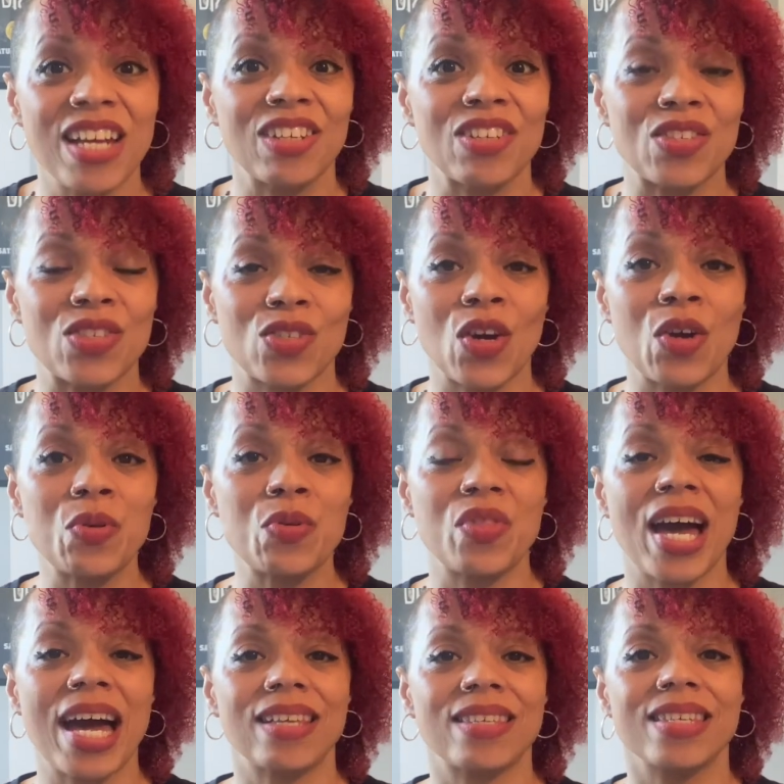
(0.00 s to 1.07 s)
so
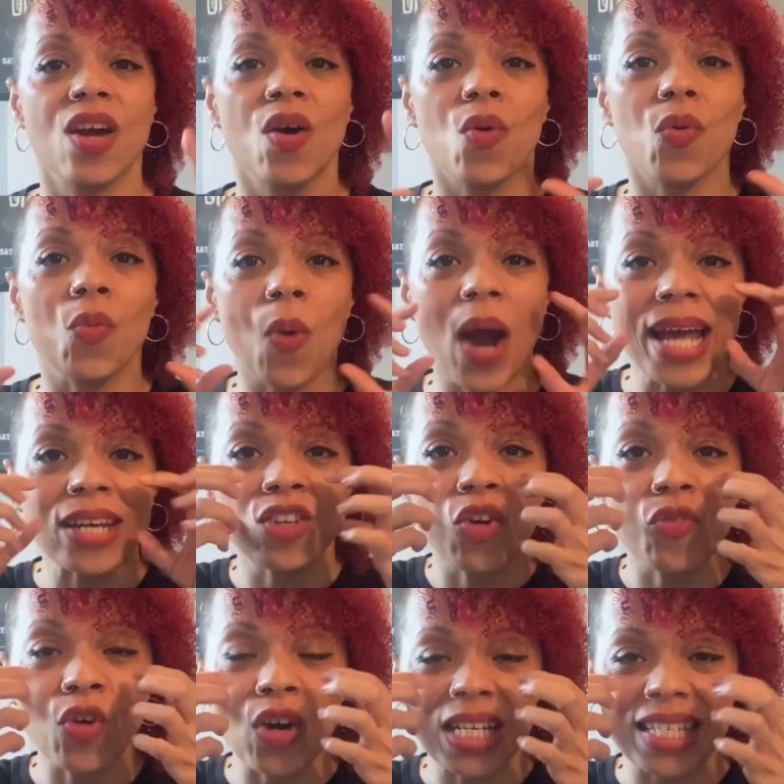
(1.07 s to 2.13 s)
that when
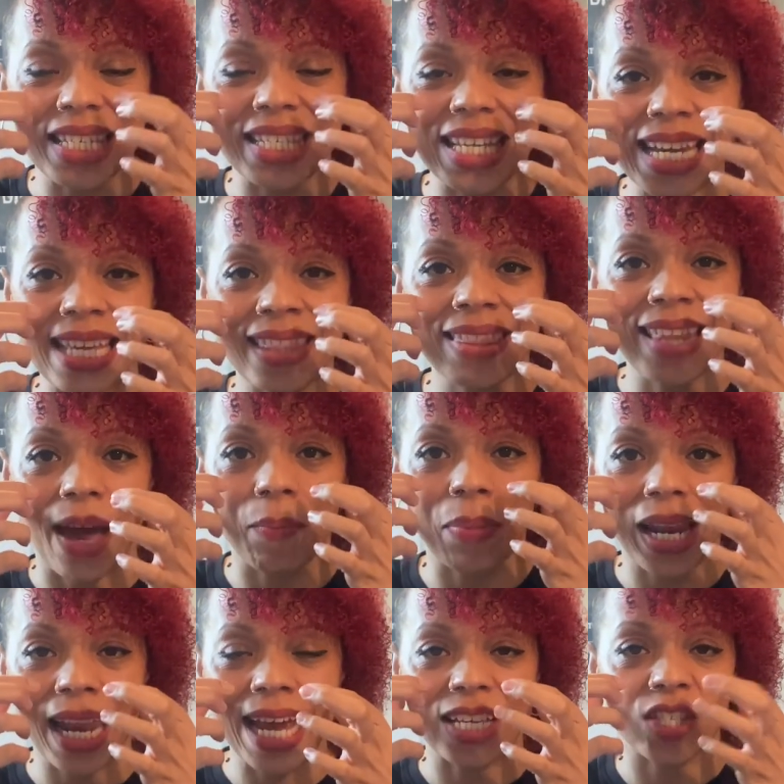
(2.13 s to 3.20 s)
your voice is in that
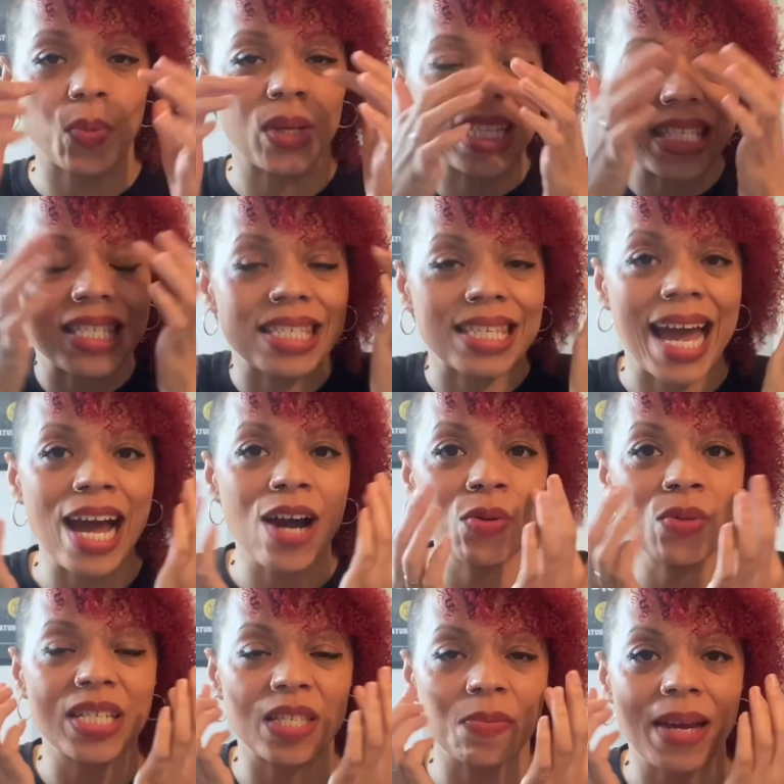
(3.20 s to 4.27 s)
place, when the
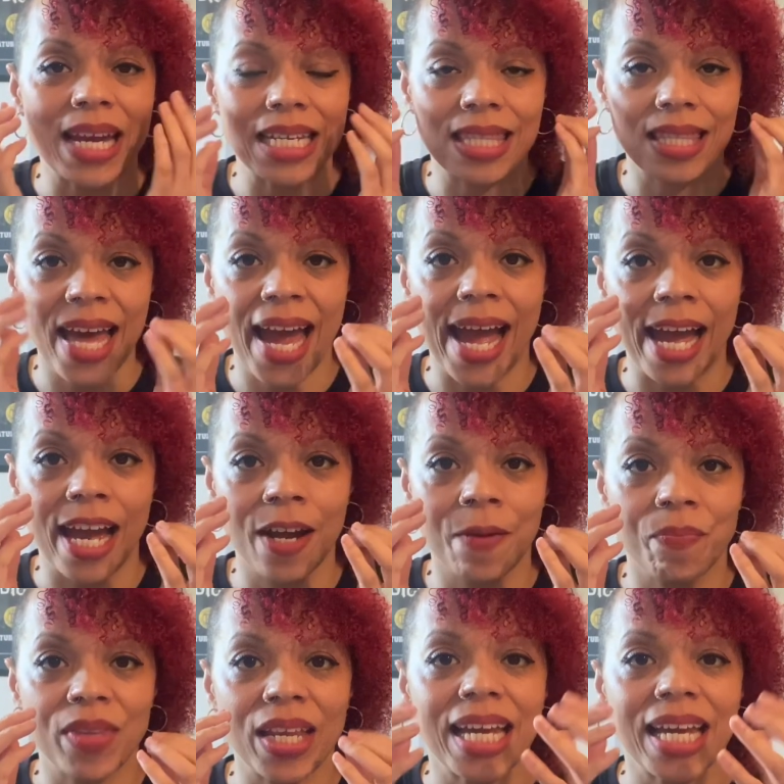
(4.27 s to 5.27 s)
sound is made there,